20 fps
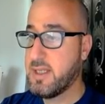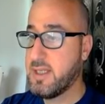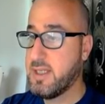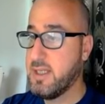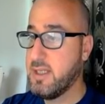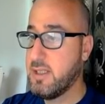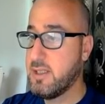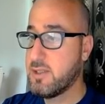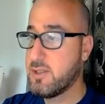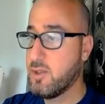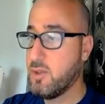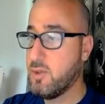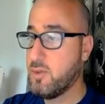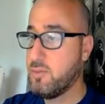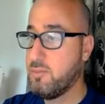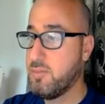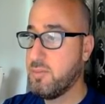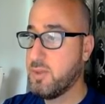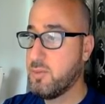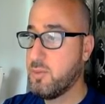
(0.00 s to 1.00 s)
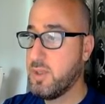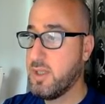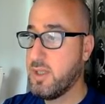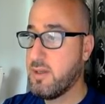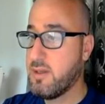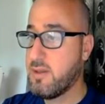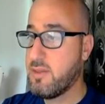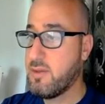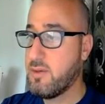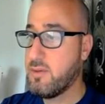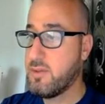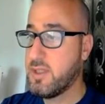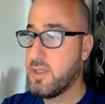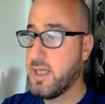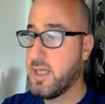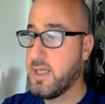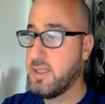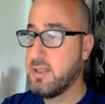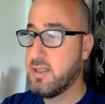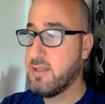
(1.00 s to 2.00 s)
kill zone between the
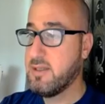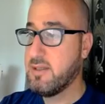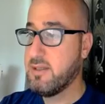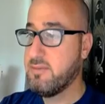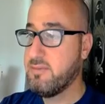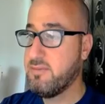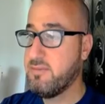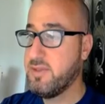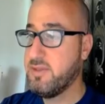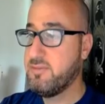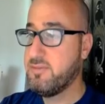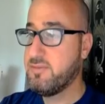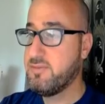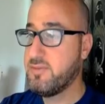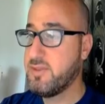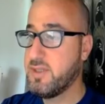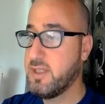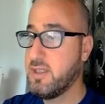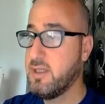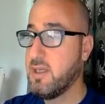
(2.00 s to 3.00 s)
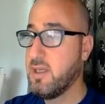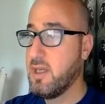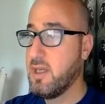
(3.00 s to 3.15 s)
38 and the 50